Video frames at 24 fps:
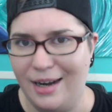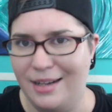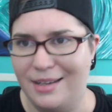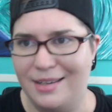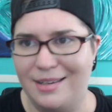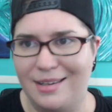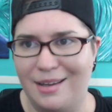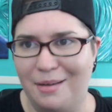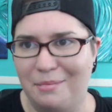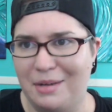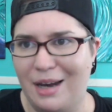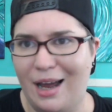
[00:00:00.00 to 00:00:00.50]
And
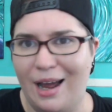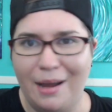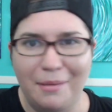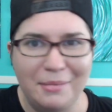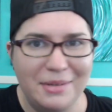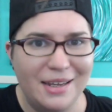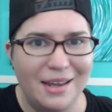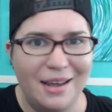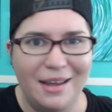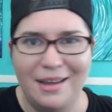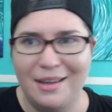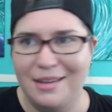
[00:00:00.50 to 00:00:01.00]

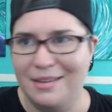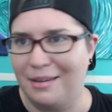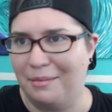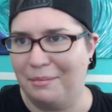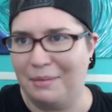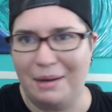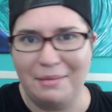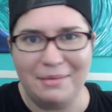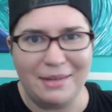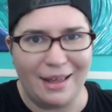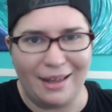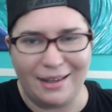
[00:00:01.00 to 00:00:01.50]
sometimes
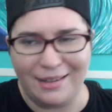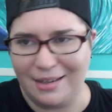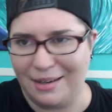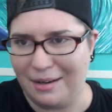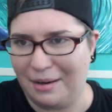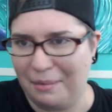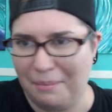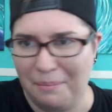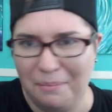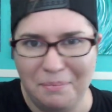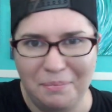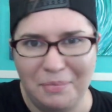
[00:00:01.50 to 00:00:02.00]
I like
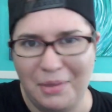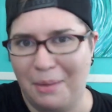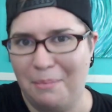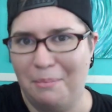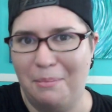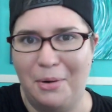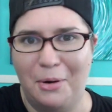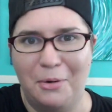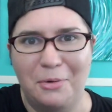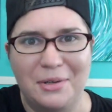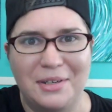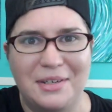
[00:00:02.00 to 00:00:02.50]
to
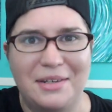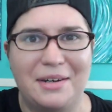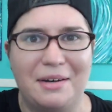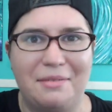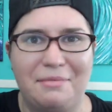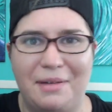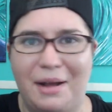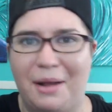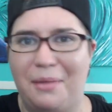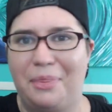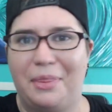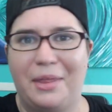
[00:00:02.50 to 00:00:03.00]
poke
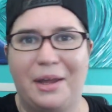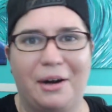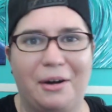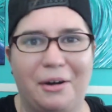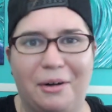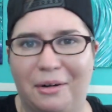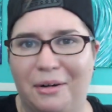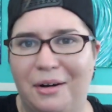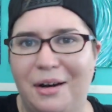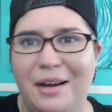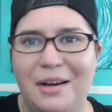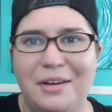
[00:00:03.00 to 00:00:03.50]
stuff out
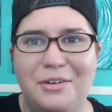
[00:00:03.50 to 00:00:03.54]
there,